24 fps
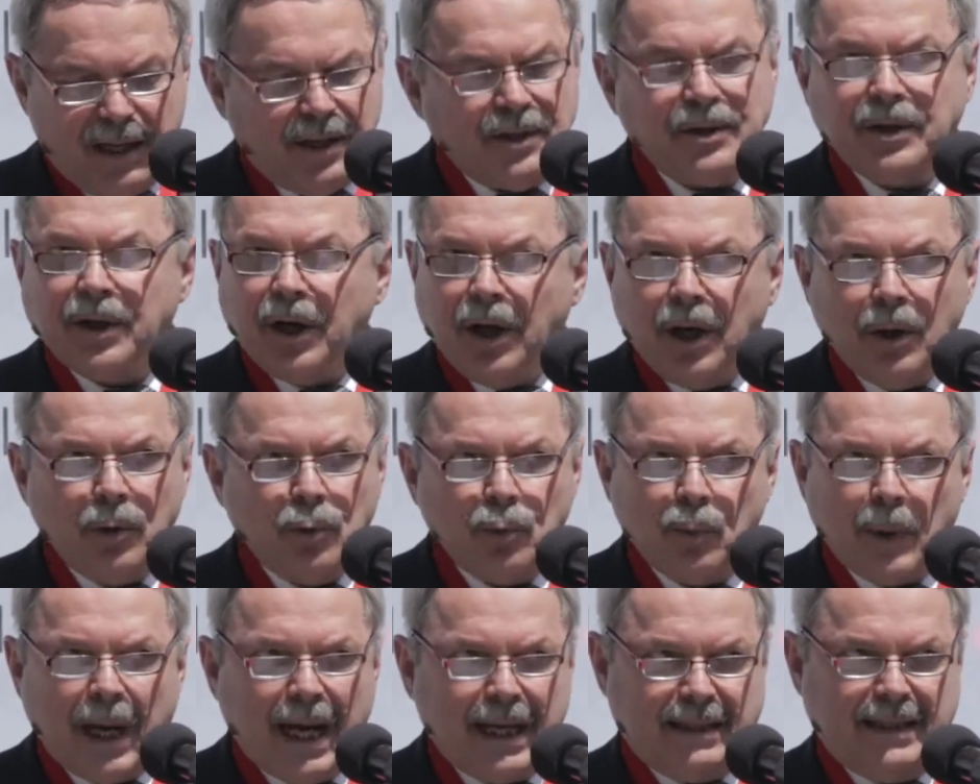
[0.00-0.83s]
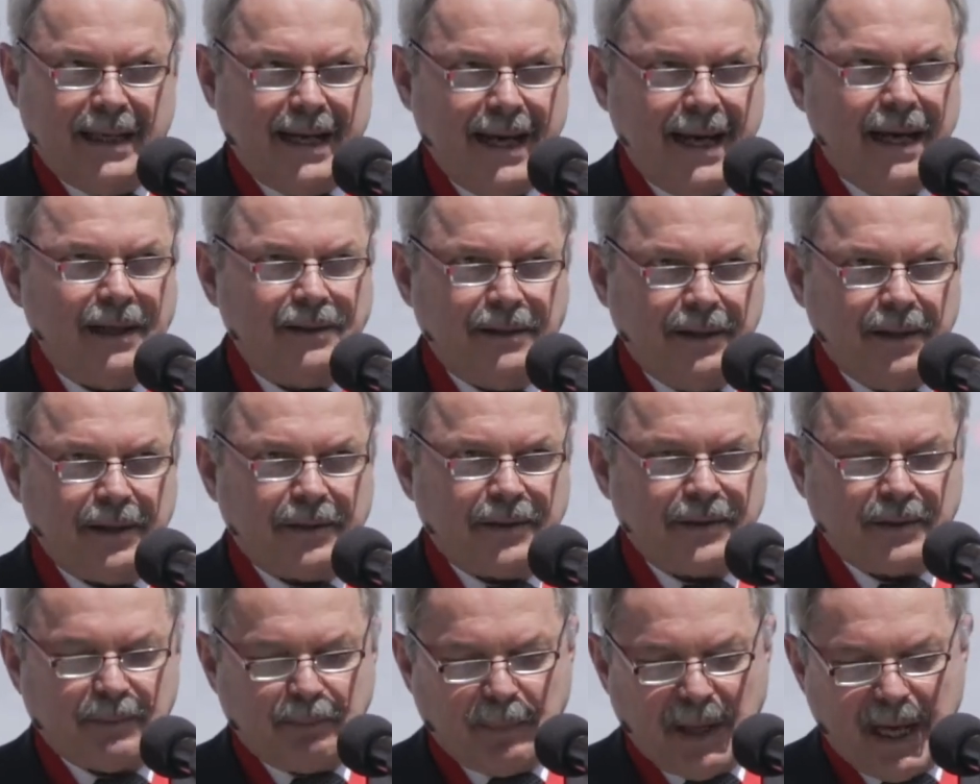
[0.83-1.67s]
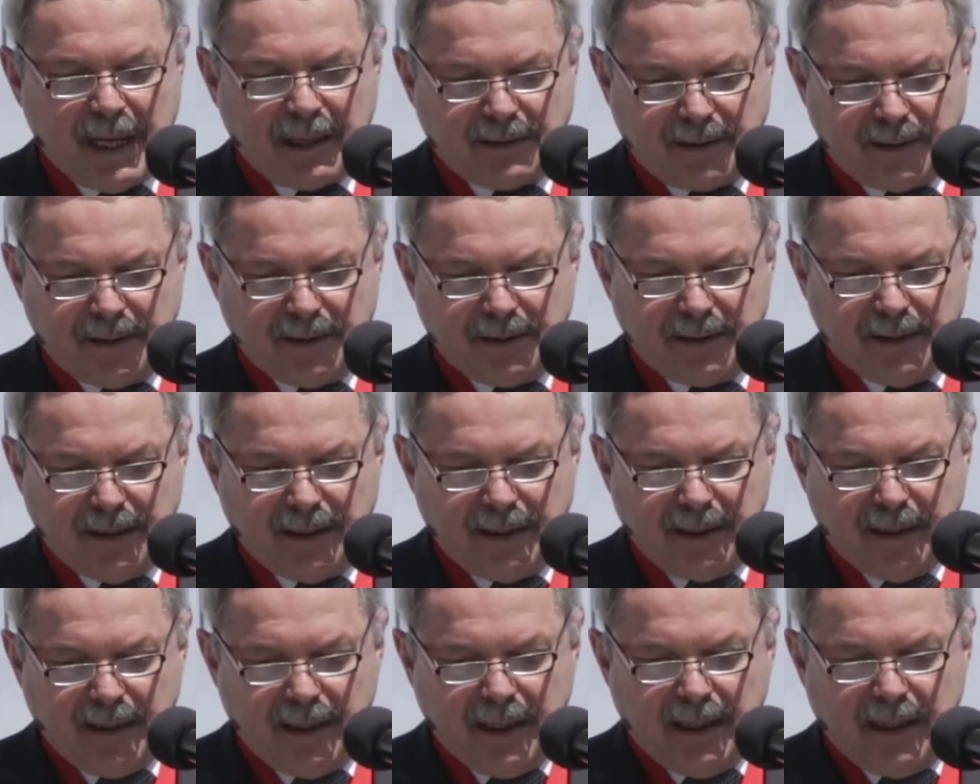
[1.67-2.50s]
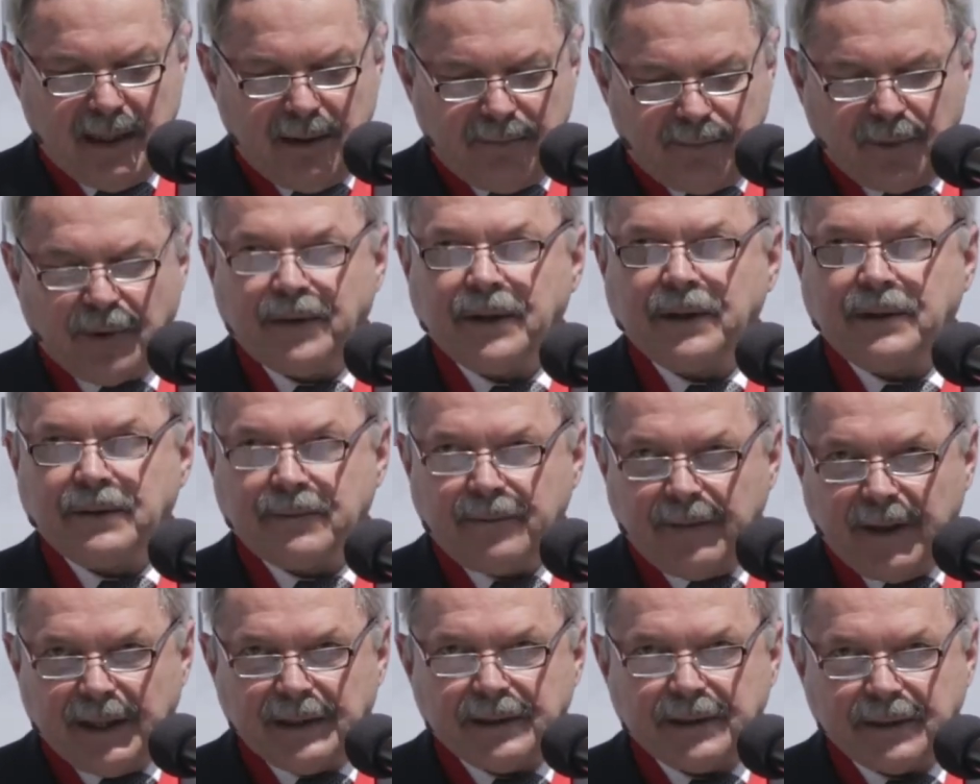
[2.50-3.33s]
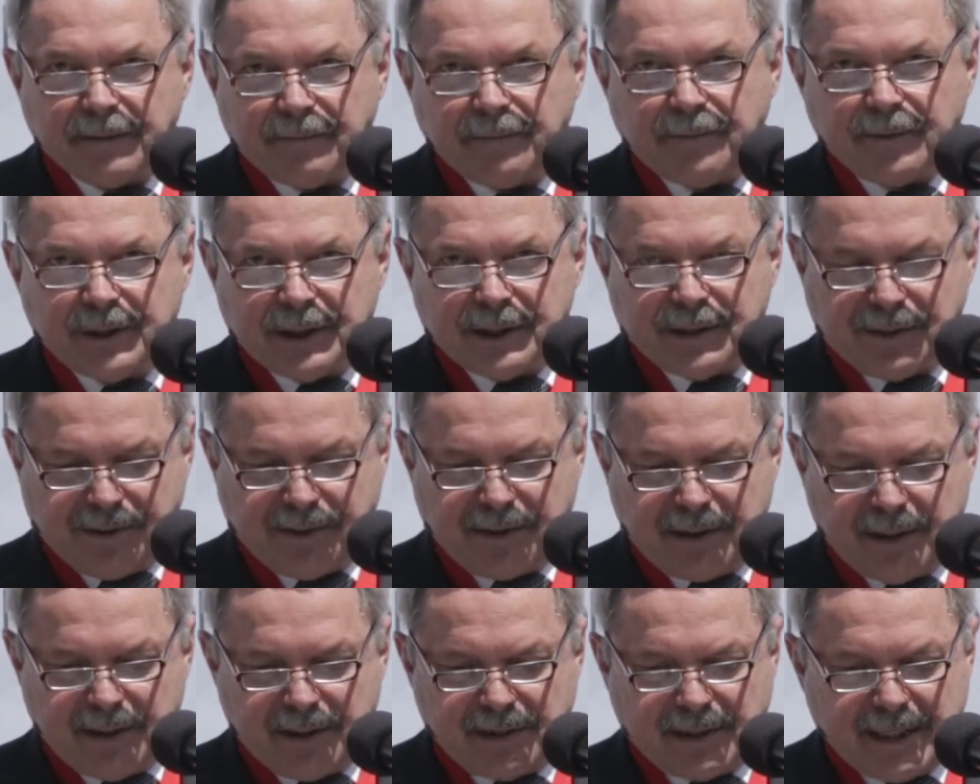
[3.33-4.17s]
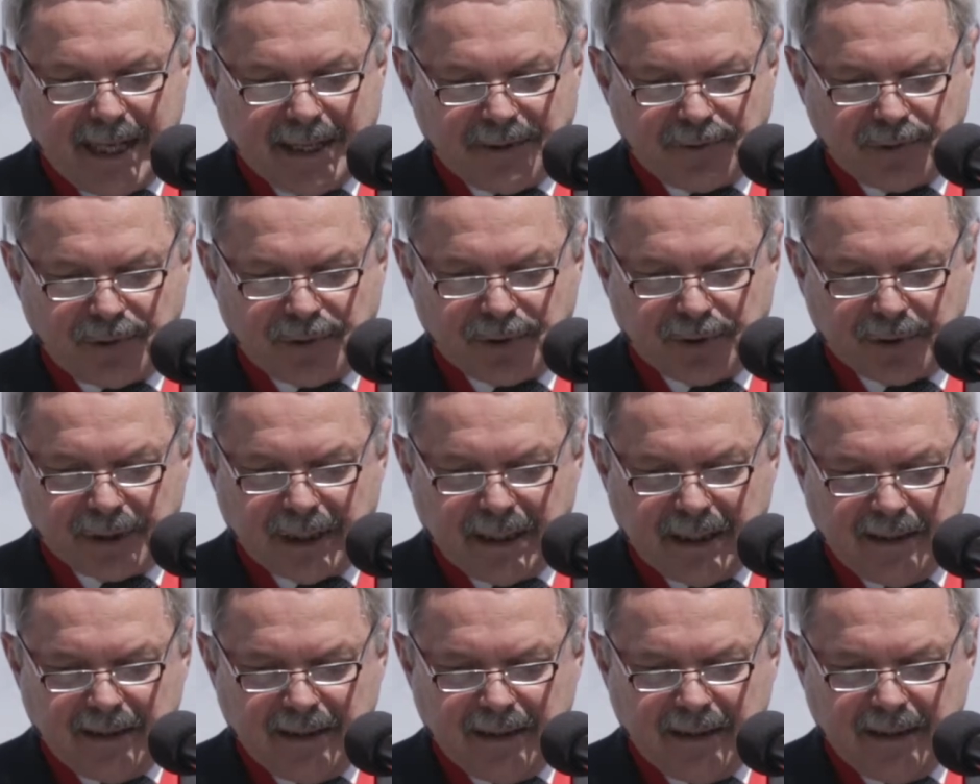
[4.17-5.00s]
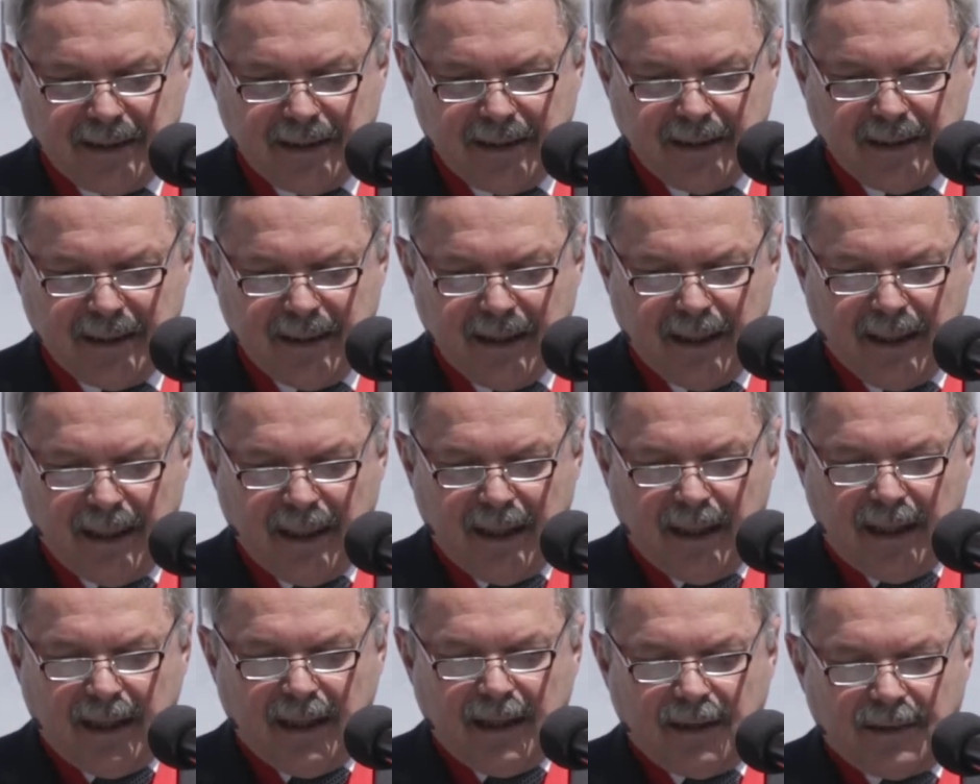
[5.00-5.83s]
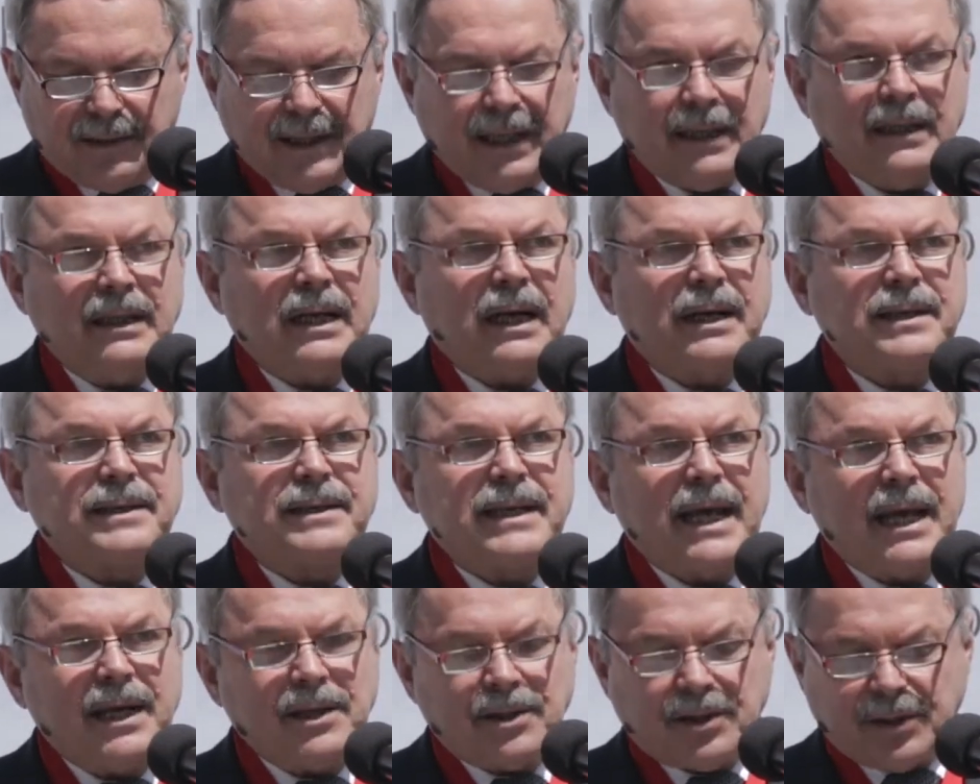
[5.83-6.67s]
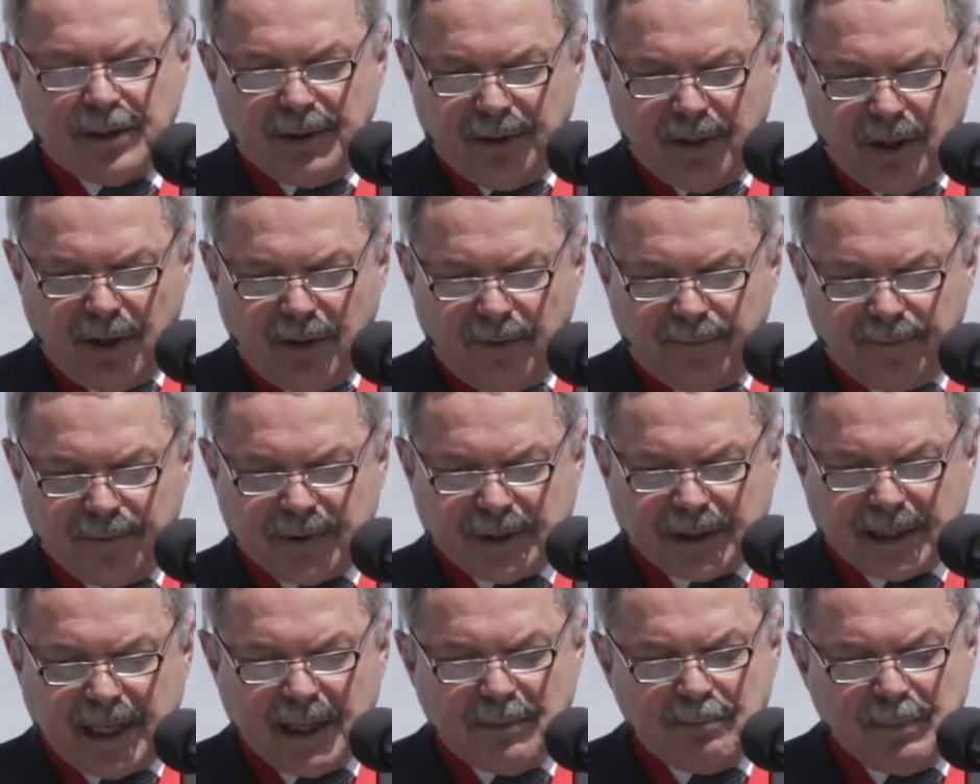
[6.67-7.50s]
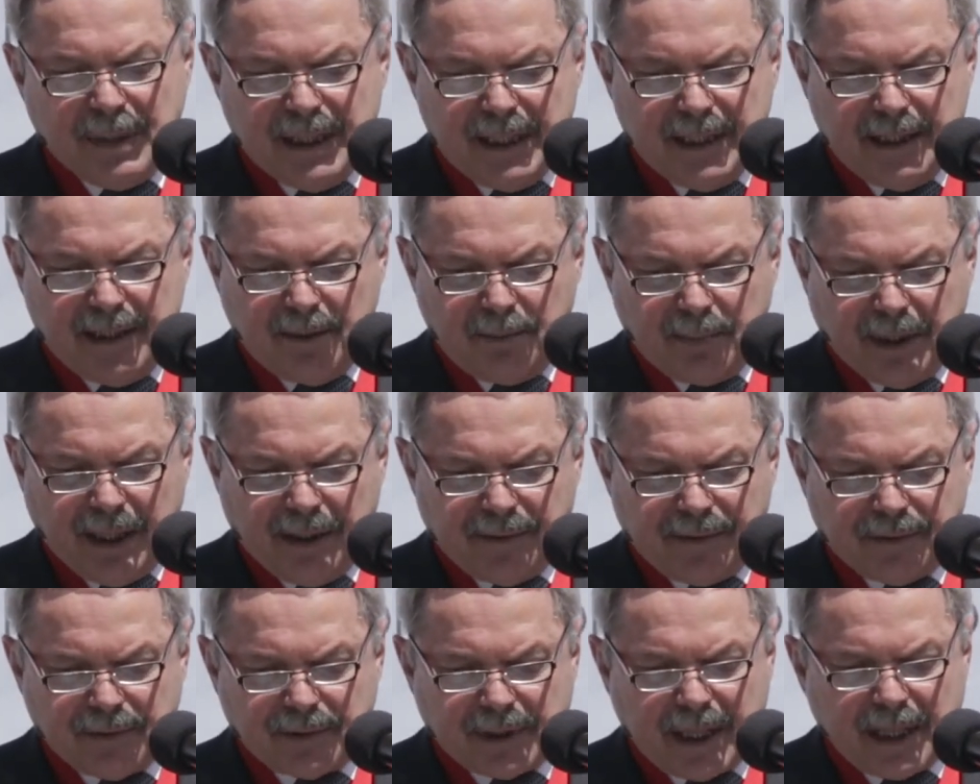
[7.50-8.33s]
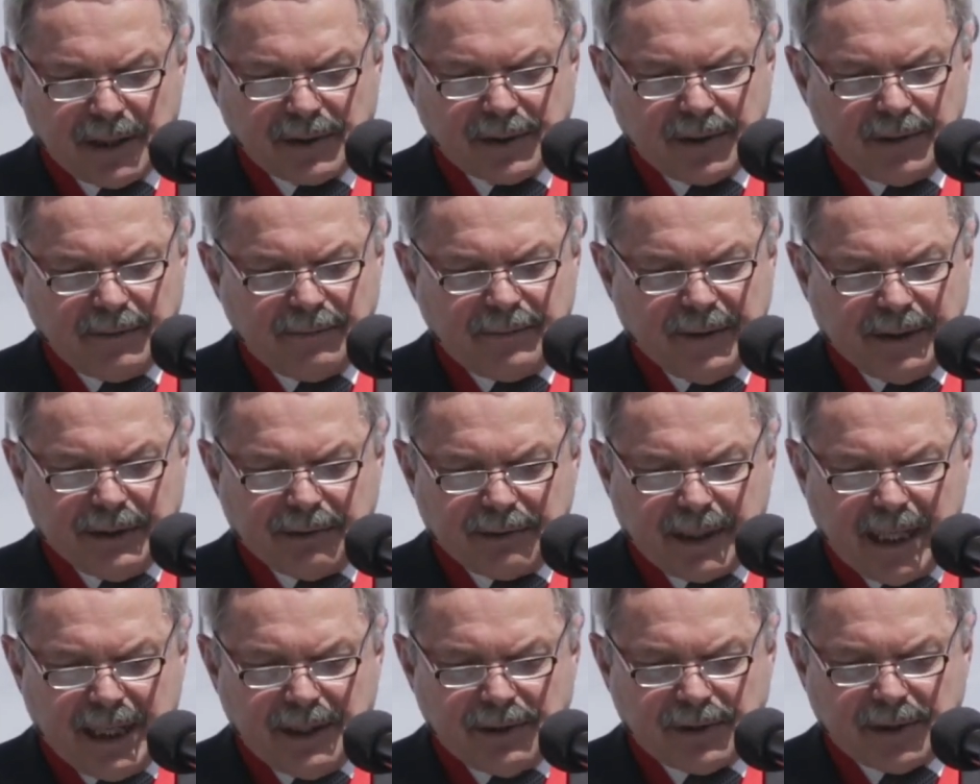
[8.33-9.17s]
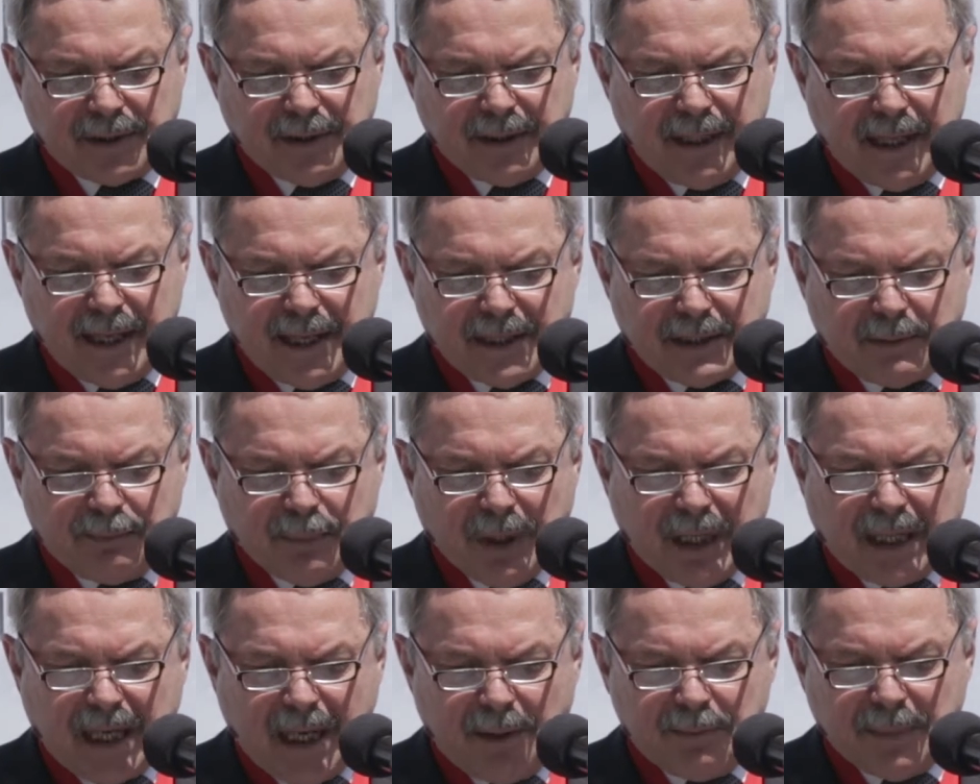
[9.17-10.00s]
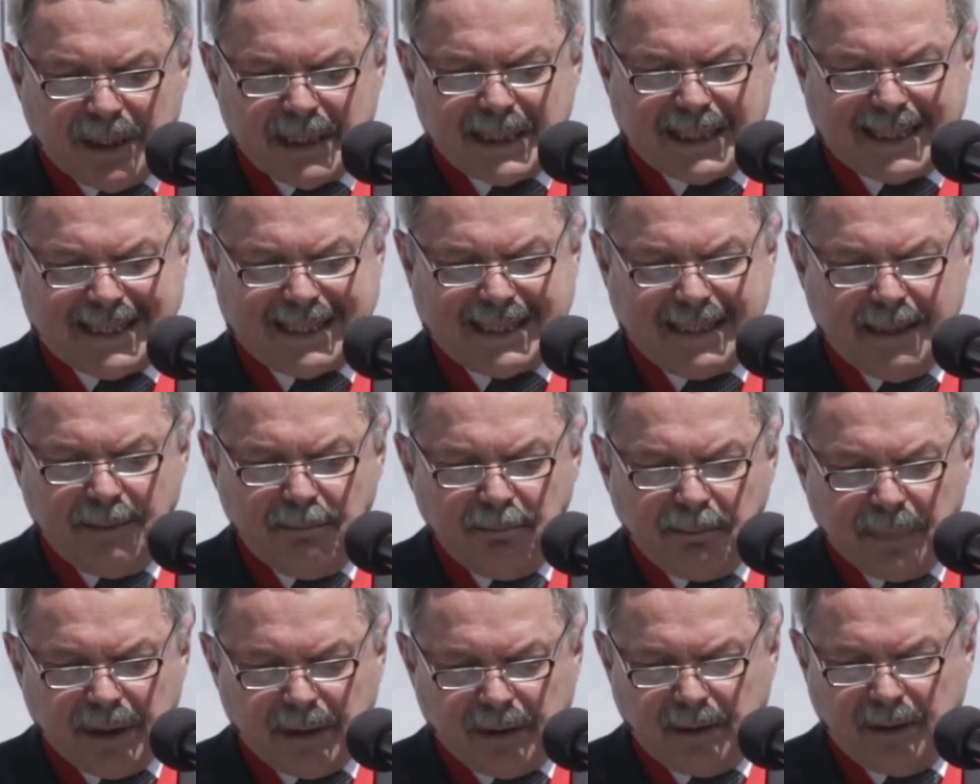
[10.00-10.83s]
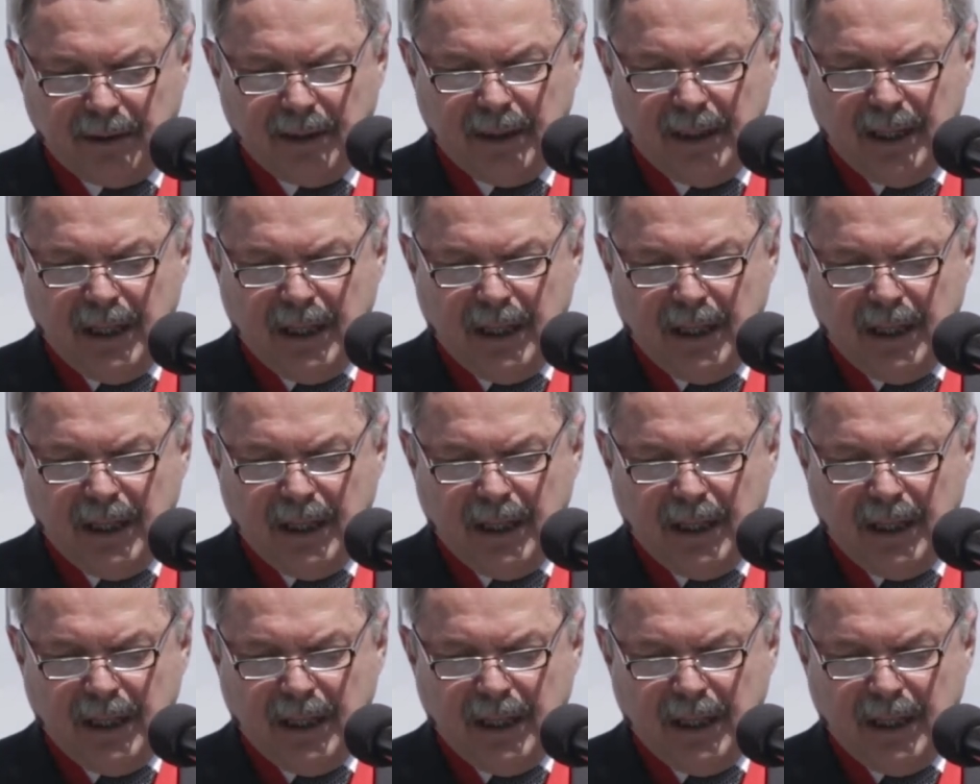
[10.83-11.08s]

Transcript: no one had expected for the 21st century. The annexation of Crimea by the Russian Federation has become a symbol